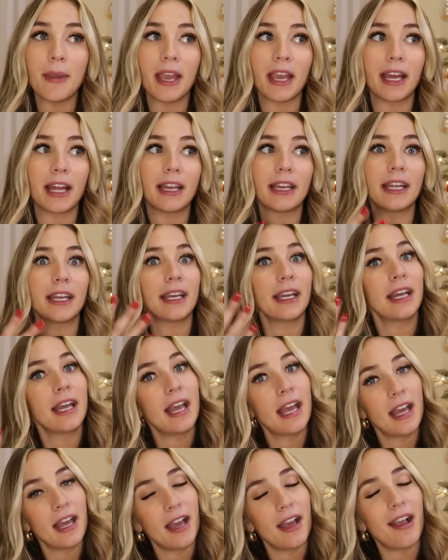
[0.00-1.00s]
And
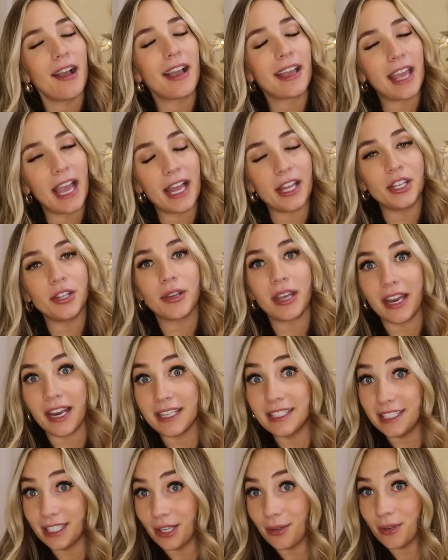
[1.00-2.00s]
again, you get
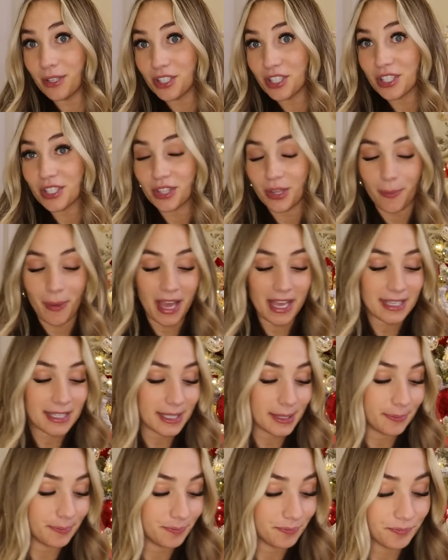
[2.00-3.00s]
a deal, which is the best.